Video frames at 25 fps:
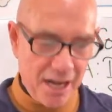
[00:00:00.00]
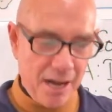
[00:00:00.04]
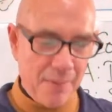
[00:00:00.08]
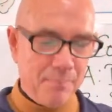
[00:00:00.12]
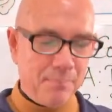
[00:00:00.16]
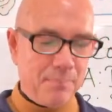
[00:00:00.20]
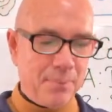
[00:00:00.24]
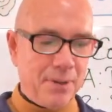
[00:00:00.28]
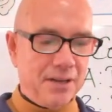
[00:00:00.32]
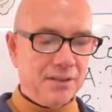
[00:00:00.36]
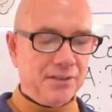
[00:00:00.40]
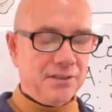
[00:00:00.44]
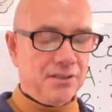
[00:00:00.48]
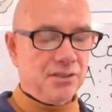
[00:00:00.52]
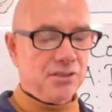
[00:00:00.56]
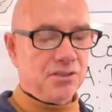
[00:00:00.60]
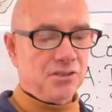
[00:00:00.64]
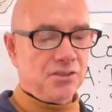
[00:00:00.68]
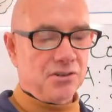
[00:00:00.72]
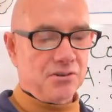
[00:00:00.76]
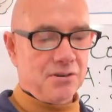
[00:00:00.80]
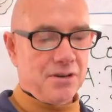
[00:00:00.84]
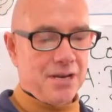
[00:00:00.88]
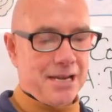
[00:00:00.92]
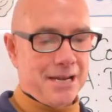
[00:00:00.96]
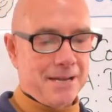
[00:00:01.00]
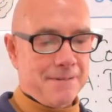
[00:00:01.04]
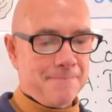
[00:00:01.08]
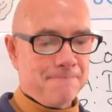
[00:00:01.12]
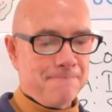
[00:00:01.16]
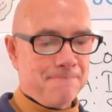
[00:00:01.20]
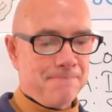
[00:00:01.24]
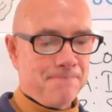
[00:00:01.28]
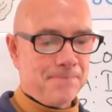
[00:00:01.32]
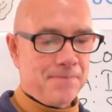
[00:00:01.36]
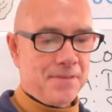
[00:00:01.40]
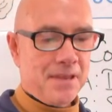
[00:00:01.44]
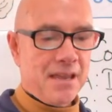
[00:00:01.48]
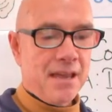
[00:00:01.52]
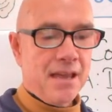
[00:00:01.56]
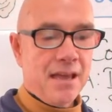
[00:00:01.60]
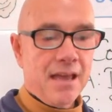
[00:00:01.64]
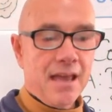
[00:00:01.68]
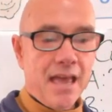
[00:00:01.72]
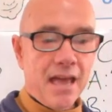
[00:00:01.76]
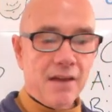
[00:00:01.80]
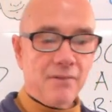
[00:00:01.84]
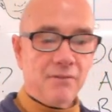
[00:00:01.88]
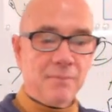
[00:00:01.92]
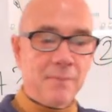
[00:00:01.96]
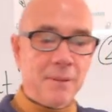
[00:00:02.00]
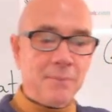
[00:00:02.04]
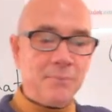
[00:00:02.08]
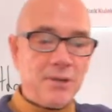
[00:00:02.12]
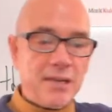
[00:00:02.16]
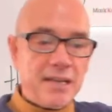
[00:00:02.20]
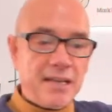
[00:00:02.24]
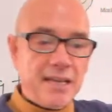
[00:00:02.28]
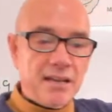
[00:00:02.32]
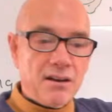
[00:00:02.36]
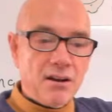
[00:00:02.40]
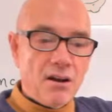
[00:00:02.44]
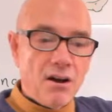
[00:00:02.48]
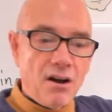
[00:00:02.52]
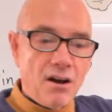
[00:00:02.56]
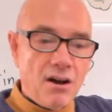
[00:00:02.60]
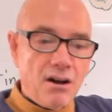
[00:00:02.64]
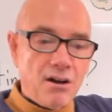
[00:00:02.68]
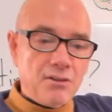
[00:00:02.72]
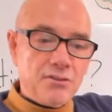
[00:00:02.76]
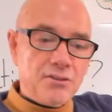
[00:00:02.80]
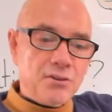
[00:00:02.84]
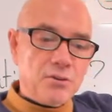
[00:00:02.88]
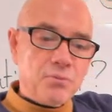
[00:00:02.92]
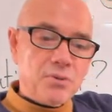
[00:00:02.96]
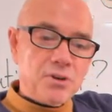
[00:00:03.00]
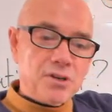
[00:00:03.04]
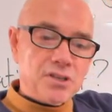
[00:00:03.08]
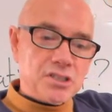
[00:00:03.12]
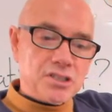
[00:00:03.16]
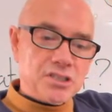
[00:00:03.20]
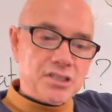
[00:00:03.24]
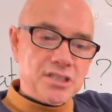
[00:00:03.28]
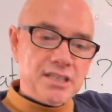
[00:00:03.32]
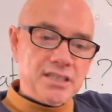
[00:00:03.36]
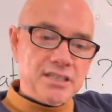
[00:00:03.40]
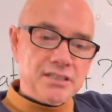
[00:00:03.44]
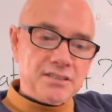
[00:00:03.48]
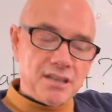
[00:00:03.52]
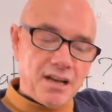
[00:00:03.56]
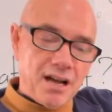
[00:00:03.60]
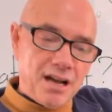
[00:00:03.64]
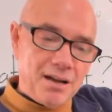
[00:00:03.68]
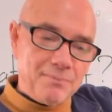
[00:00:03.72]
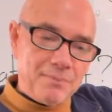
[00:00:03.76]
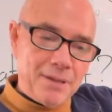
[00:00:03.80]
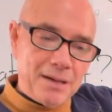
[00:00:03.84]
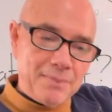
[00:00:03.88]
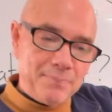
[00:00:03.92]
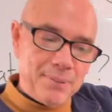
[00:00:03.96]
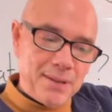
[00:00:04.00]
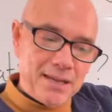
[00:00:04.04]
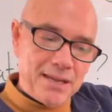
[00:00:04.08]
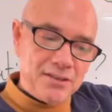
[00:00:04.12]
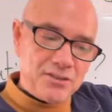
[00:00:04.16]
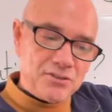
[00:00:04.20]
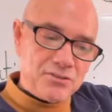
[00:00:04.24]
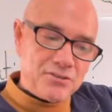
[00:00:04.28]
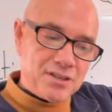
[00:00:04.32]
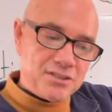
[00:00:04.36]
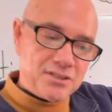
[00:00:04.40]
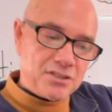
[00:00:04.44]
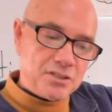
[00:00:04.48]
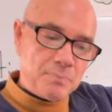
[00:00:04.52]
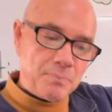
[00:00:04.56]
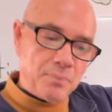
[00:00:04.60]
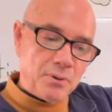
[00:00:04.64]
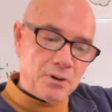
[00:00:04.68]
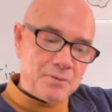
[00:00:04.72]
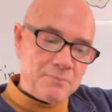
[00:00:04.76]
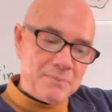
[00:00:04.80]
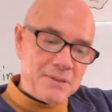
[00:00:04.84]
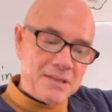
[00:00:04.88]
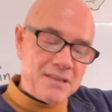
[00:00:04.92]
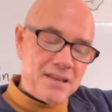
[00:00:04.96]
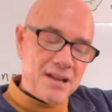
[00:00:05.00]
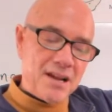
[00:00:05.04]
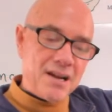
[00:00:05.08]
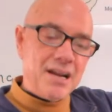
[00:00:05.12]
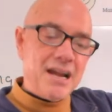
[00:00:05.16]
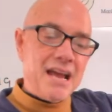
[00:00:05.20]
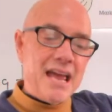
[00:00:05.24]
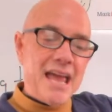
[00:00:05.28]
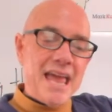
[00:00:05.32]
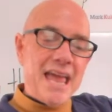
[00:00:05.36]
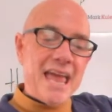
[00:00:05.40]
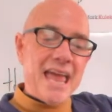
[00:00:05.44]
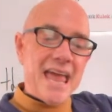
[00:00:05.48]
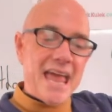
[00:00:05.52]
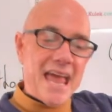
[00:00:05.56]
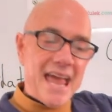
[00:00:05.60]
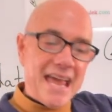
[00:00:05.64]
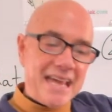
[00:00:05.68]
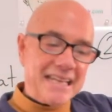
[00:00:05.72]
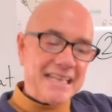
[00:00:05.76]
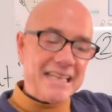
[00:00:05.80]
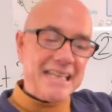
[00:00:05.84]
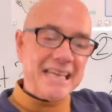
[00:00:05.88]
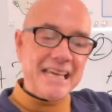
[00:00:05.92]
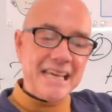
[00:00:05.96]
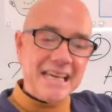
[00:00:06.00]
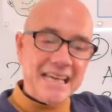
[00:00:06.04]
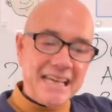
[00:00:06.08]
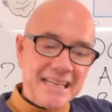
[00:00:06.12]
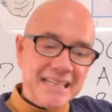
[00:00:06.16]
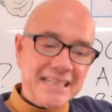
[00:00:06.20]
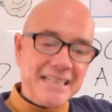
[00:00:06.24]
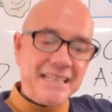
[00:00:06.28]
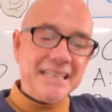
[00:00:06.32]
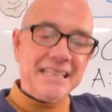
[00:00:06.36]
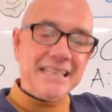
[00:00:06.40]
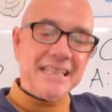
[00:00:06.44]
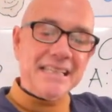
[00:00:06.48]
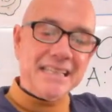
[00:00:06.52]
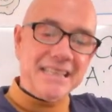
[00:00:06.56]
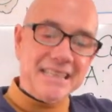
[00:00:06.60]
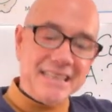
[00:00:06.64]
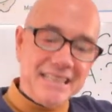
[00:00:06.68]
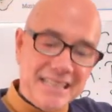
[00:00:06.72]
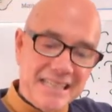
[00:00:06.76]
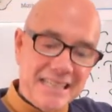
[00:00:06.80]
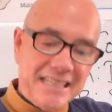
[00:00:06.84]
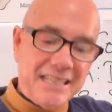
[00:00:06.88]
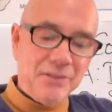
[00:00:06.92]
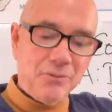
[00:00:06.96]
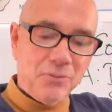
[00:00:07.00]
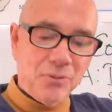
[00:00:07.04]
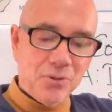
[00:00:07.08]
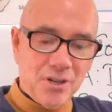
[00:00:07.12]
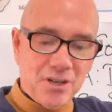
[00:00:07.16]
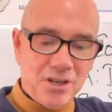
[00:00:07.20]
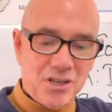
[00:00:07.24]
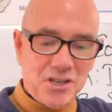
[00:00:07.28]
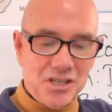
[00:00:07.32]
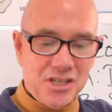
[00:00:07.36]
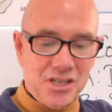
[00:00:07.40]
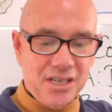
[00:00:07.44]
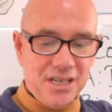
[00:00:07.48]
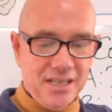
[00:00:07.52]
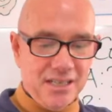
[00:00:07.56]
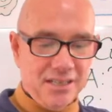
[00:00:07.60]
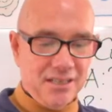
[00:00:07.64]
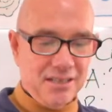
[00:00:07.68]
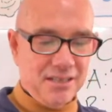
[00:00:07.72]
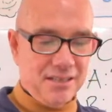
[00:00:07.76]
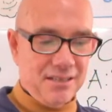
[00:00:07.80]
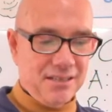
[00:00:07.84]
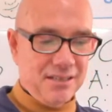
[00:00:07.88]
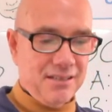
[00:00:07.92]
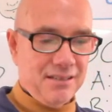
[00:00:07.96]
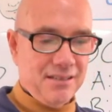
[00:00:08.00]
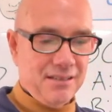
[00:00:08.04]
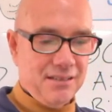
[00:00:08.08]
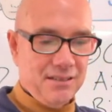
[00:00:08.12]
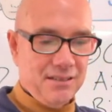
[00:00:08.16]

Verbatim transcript: up on the screen. And remember, you get all the worksheets on my Patreon. Support me there and get the worksheets.